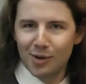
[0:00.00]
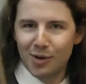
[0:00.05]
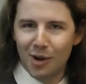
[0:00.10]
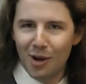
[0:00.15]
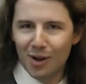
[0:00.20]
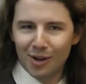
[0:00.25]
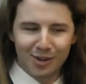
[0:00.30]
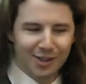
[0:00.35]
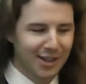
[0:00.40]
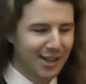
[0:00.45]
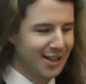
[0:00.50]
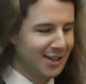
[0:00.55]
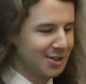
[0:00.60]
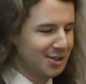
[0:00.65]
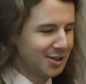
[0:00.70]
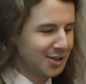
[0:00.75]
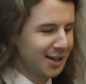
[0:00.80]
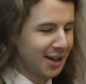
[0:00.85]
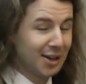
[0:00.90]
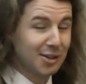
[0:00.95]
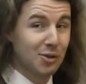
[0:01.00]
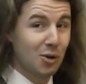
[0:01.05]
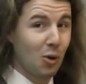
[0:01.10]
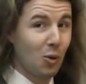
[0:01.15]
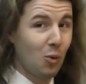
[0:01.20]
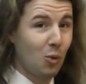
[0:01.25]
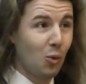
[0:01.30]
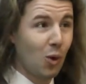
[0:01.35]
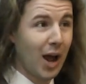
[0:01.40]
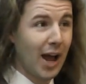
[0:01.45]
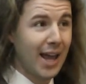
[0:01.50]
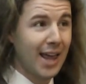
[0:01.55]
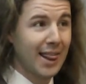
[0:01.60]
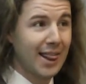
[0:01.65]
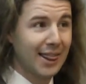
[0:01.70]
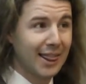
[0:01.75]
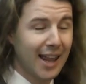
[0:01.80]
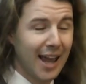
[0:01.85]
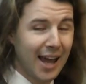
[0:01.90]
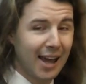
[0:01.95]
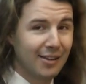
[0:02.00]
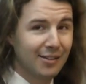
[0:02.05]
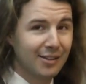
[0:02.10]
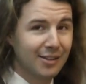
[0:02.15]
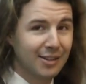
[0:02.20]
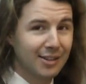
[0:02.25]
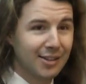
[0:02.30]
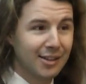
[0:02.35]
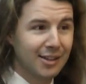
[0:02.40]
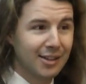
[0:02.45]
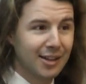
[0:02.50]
You alternate your sticks, right, left.